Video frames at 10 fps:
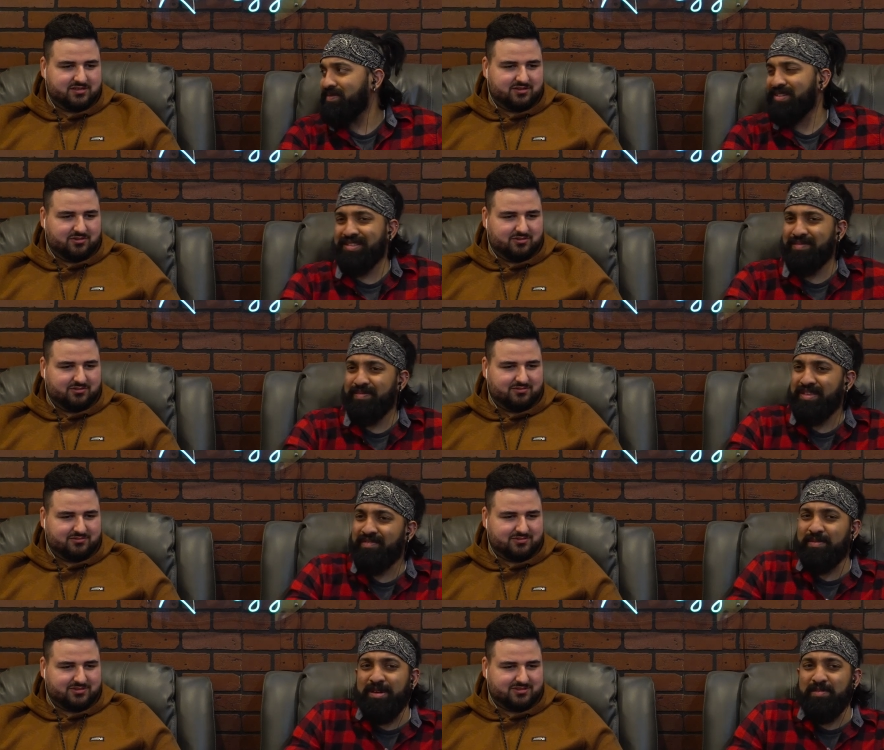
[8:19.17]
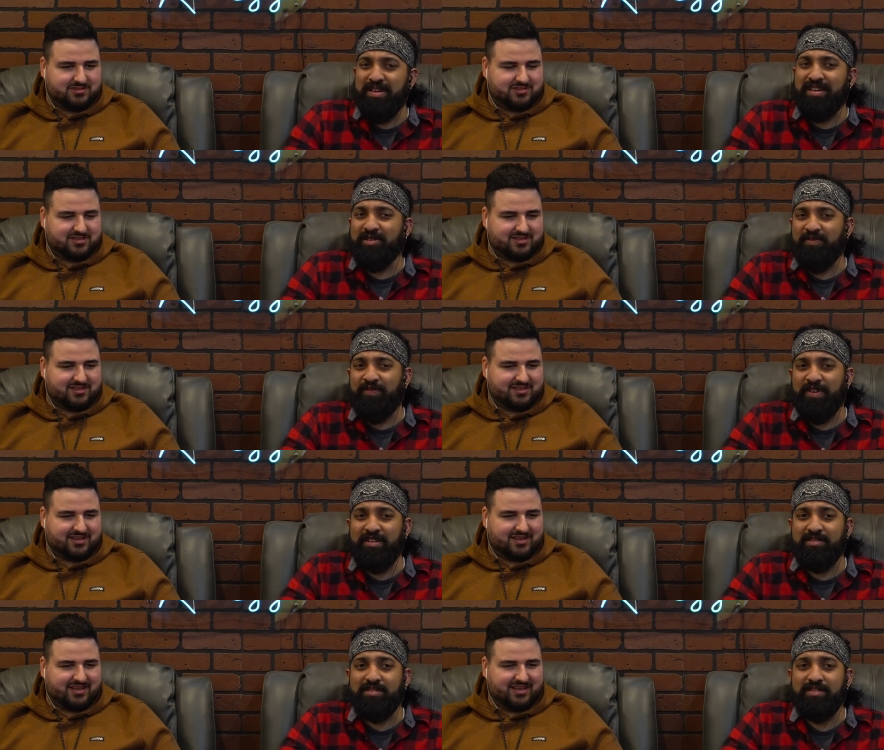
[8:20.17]
Speaker 1: is up with everybody being in their
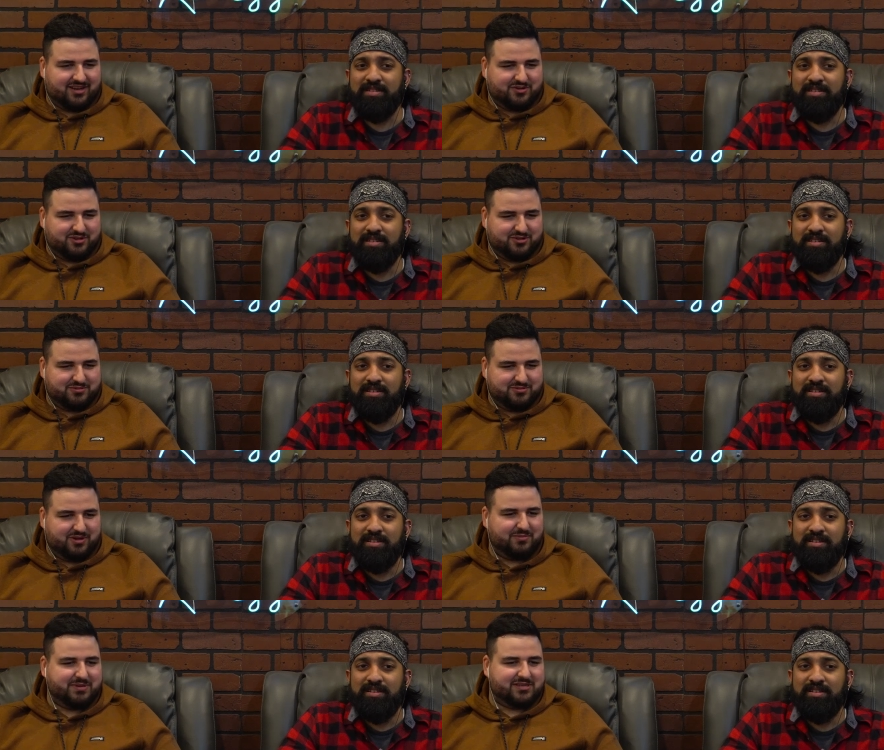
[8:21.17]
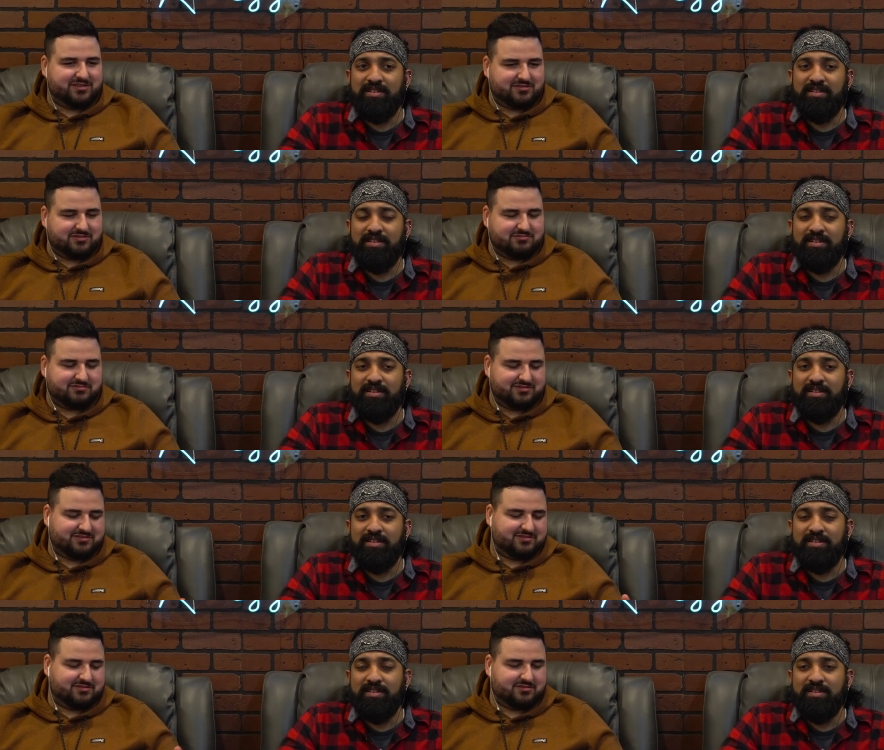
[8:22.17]
fields? I don't know. Well, I mean, you know.
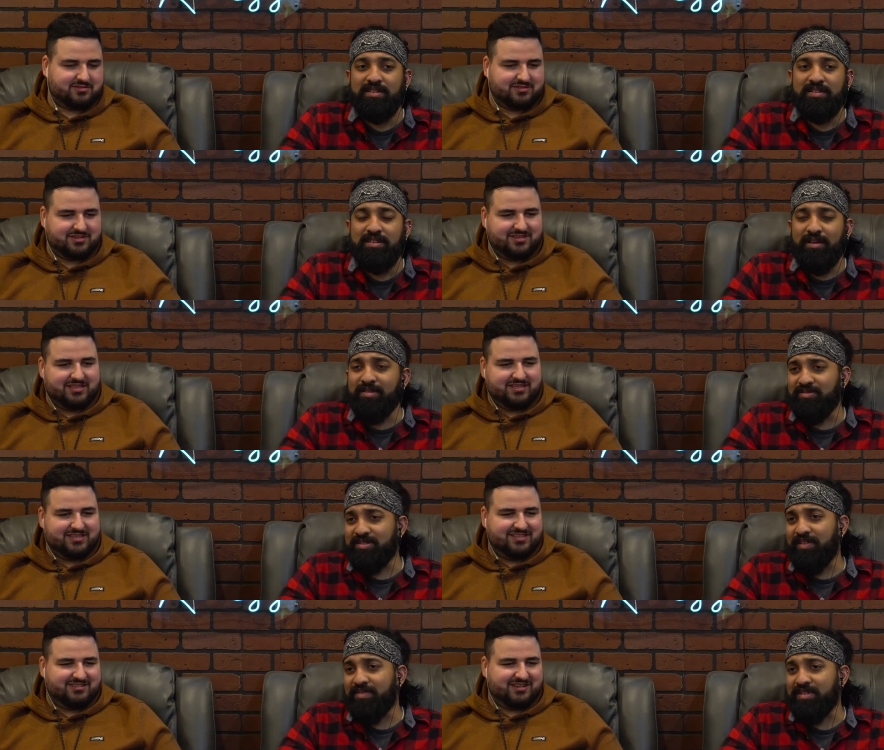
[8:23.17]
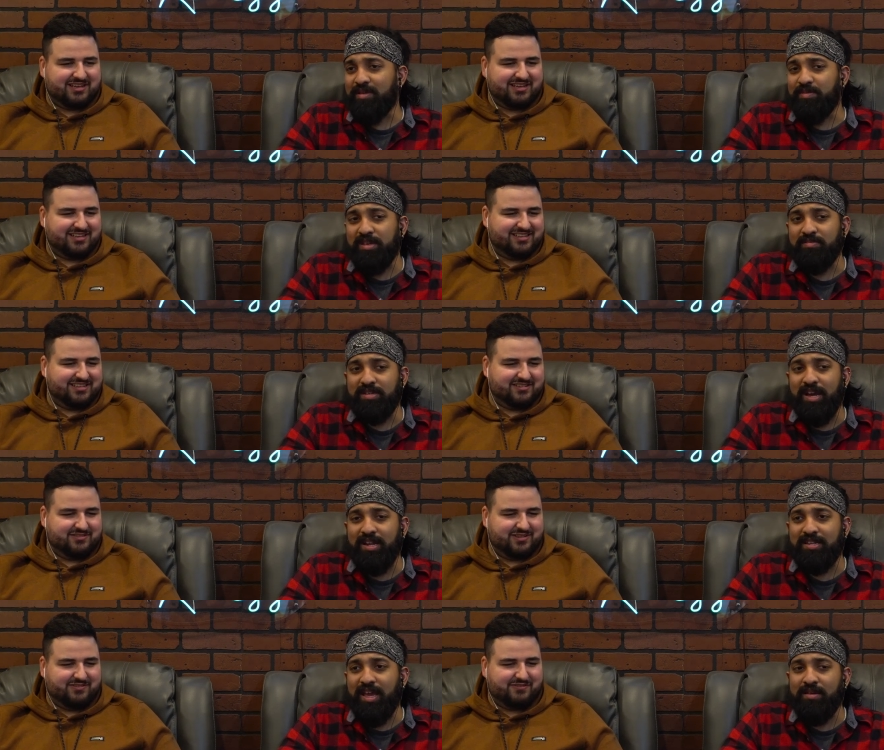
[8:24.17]
I mean, there's definitely something, but
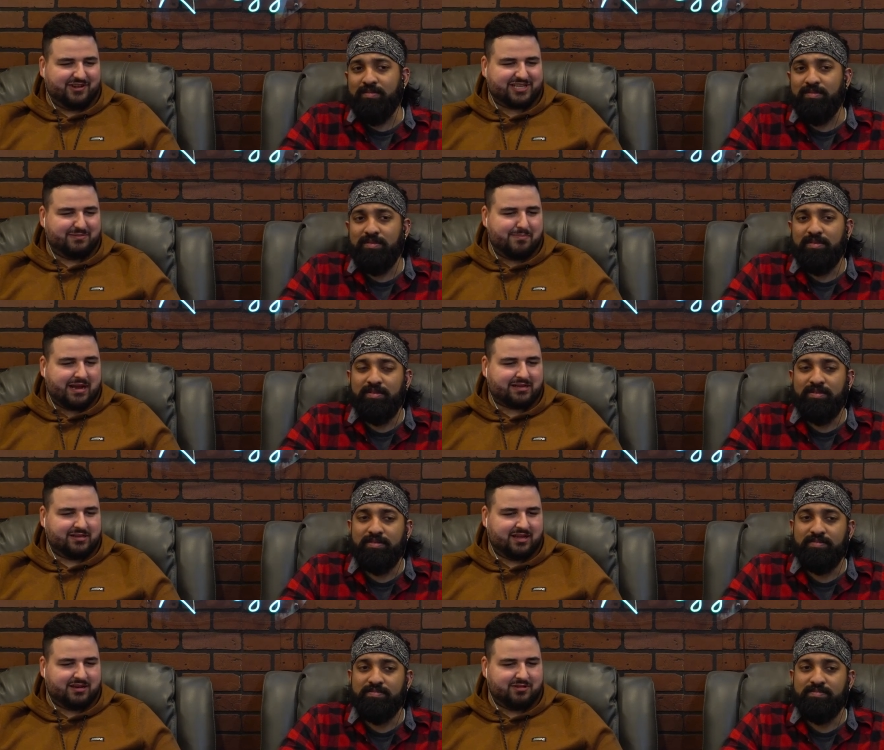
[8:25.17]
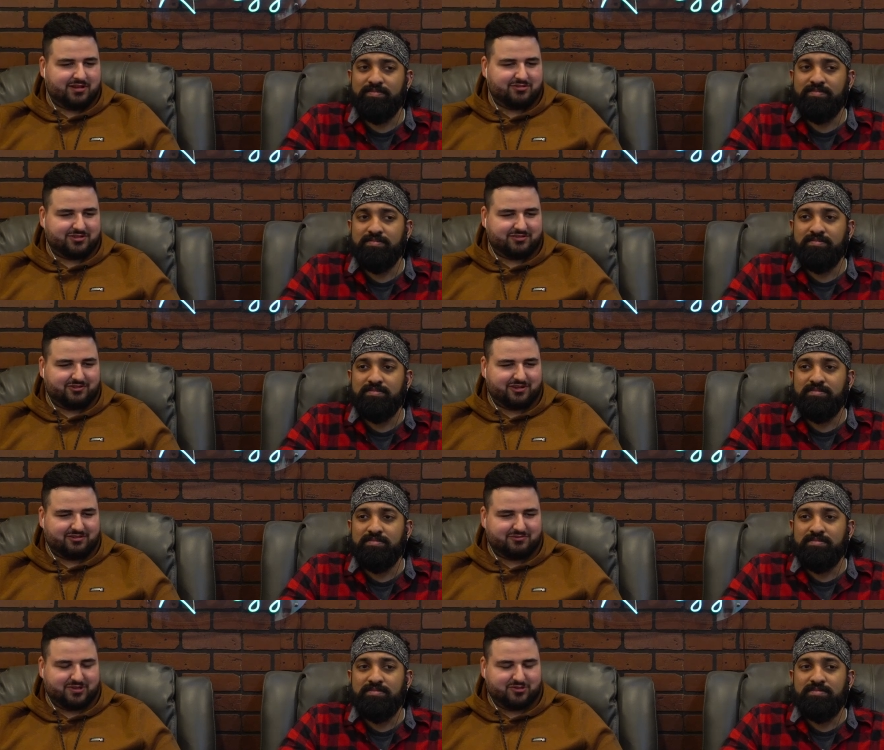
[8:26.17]
goddamn.
Speaker 2: If I fucked up my back like that, yeah, you'll get the fuck
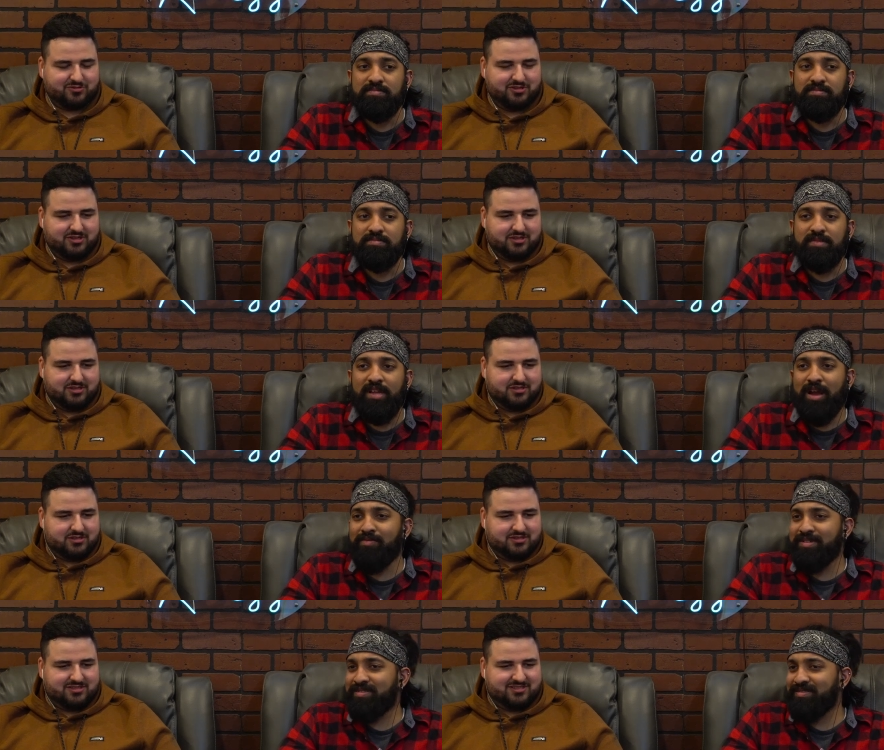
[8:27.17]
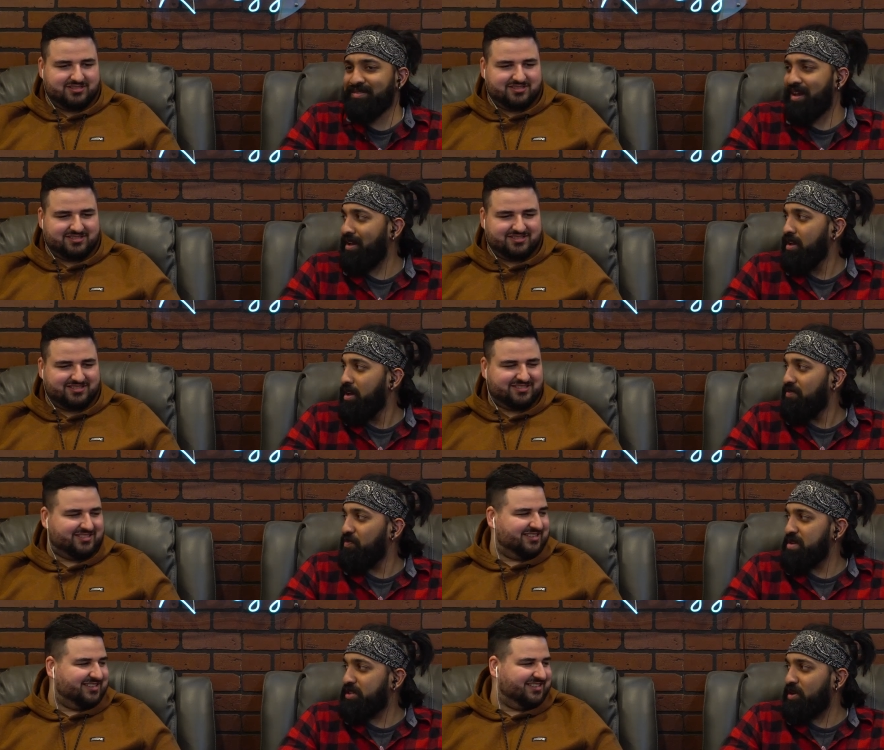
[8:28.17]
off me too.
Speaker 1: I would try, uh, for
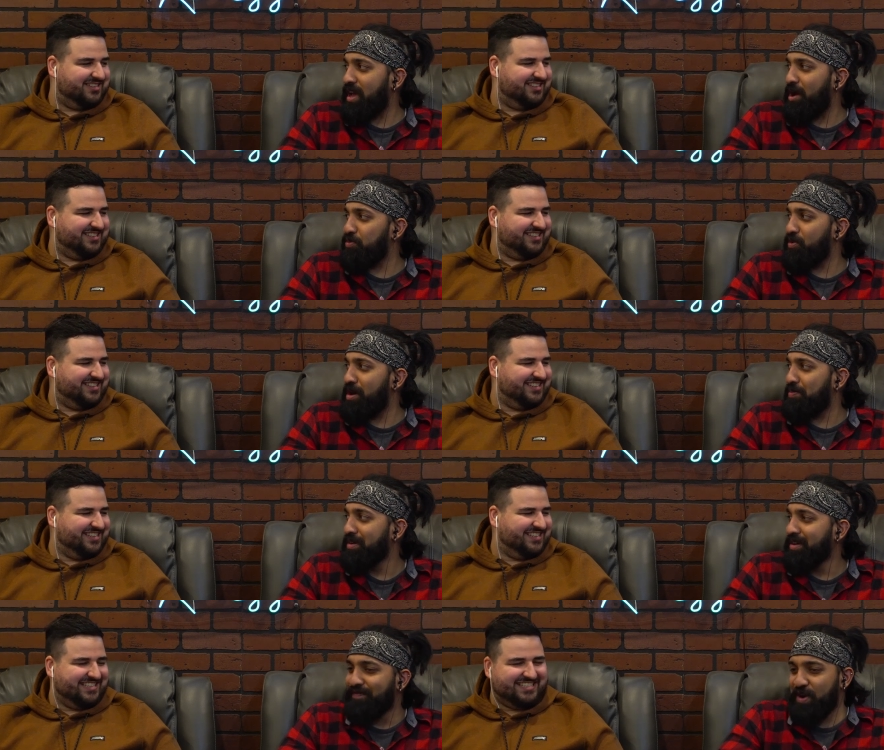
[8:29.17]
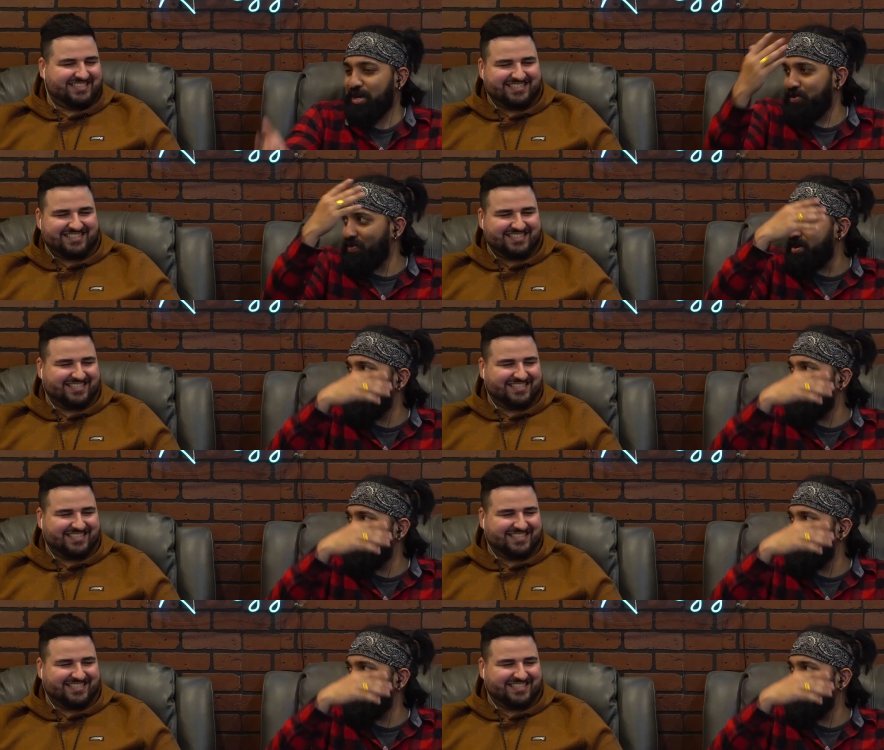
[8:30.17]
me trying to help you up. Fuck you in